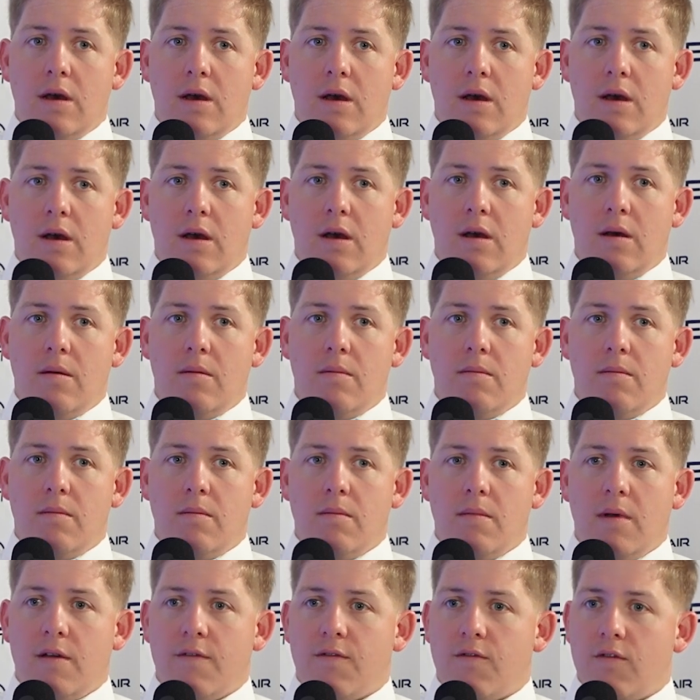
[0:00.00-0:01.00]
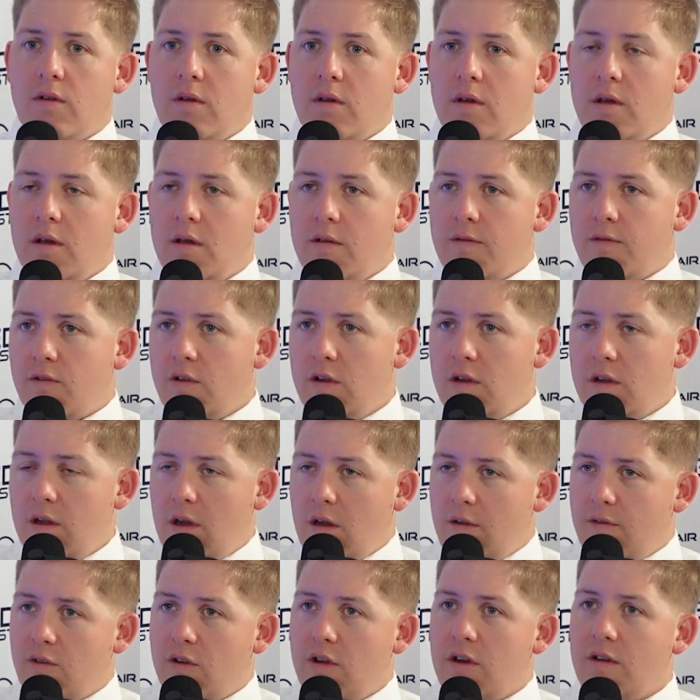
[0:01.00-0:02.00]
A
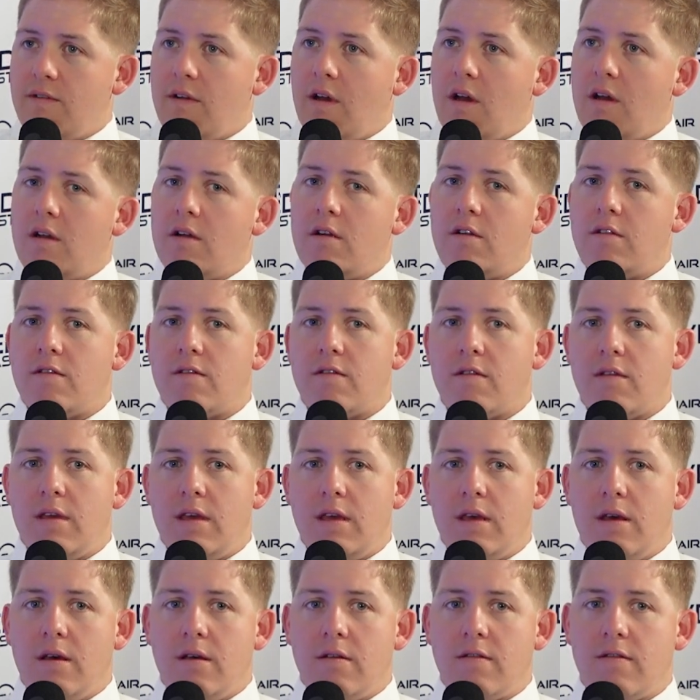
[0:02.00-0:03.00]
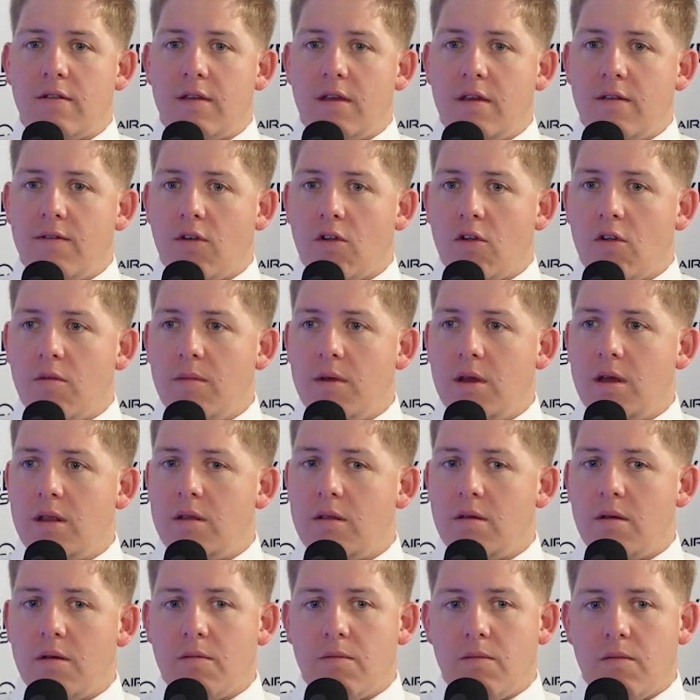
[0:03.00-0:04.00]
friend of ours, Steve
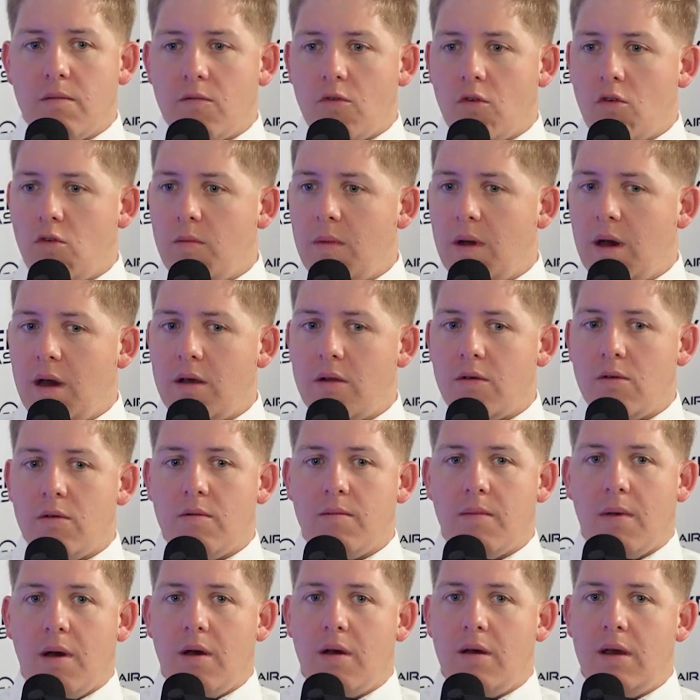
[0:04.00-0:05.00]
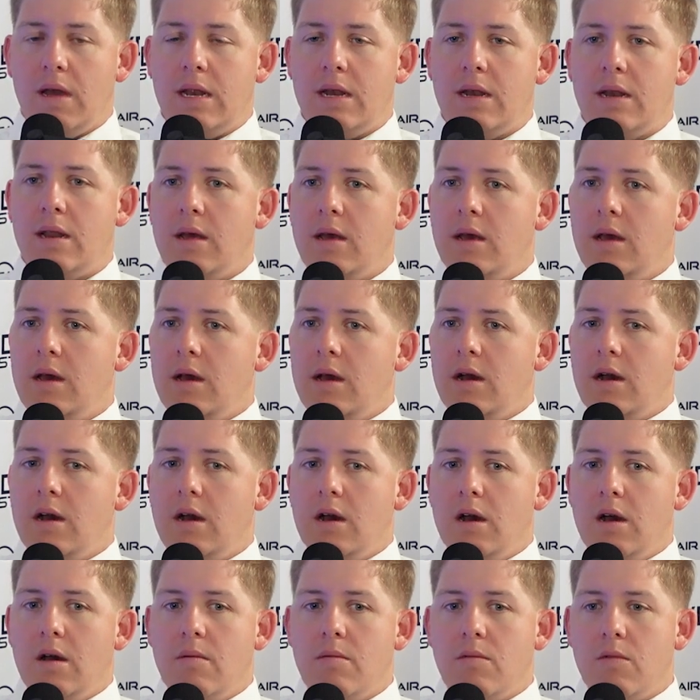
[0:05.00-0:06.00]
Herman, a role model of mine,
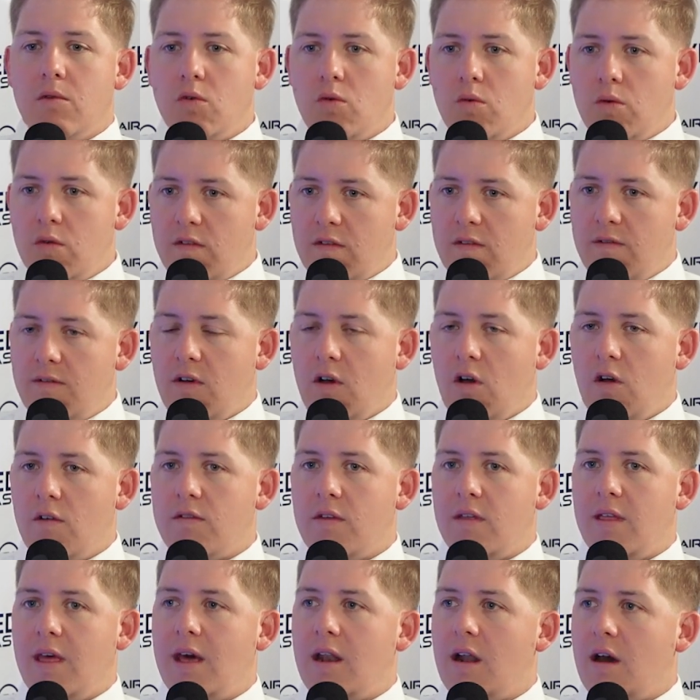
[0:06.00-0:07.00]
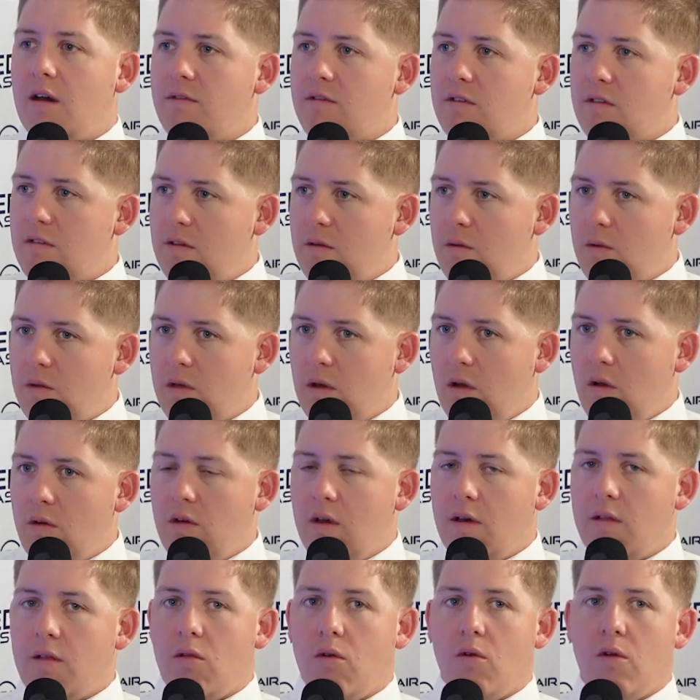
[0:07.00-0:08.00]
who was involved in that, obviously, with all
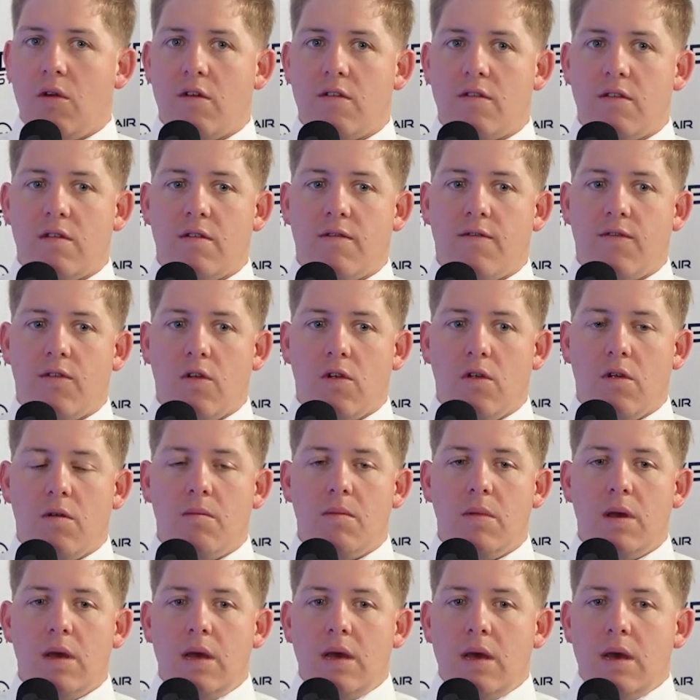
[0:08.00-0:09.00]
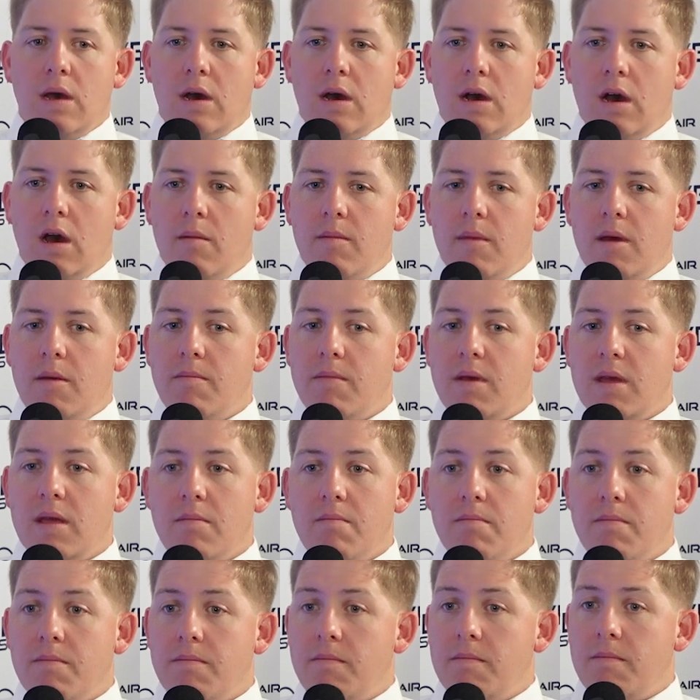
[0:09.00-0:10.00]
the other lawyers at the firm, and
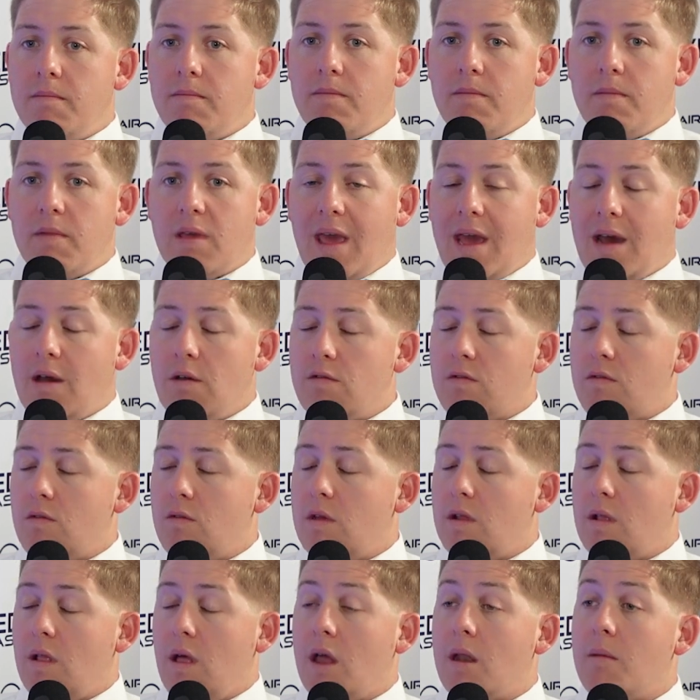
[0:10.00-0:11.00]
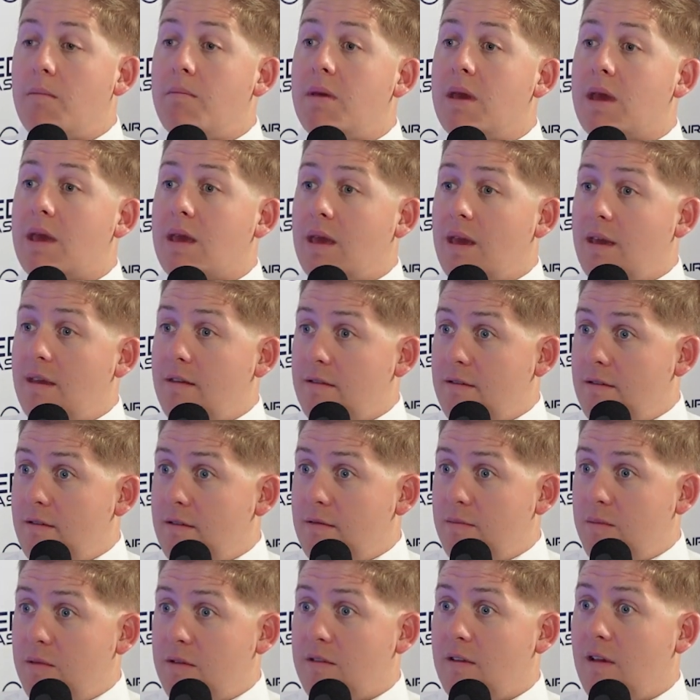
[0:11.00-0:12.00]
been counsel in a lot of big
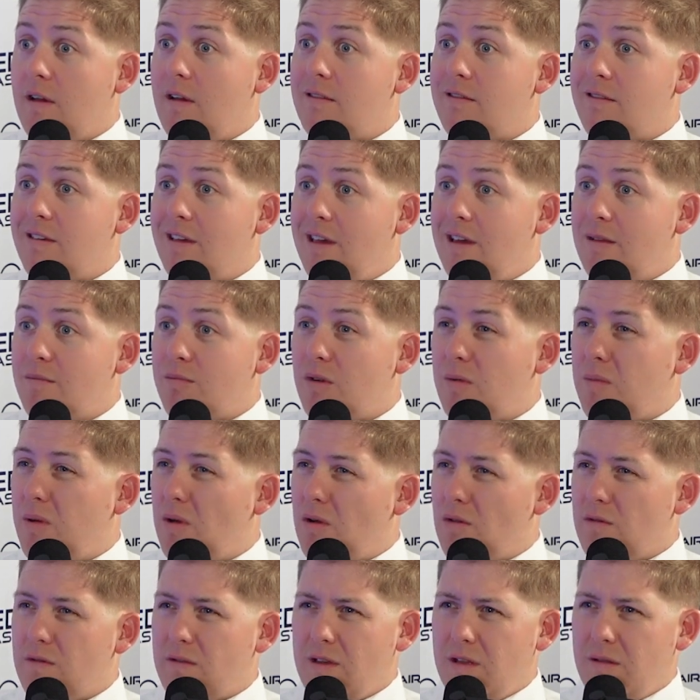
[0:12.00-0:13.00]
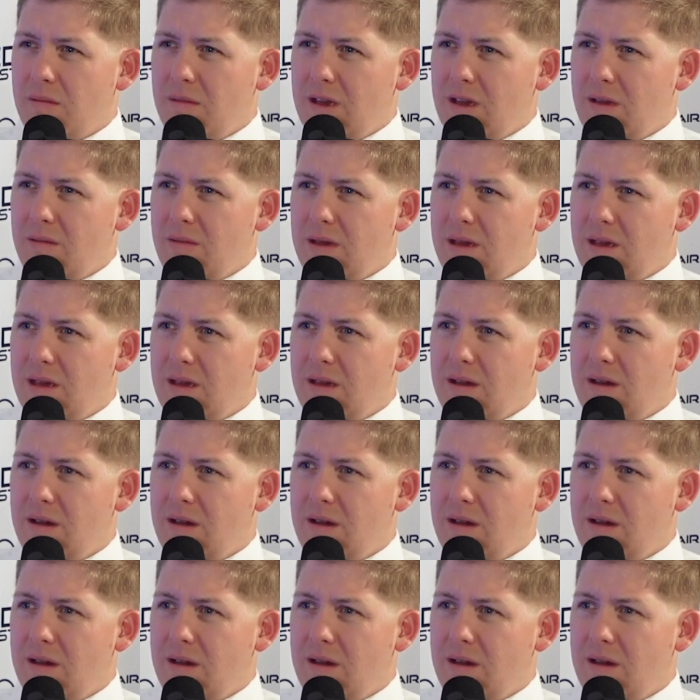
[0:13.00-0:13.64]
cases besides that. Propulsid, maybe?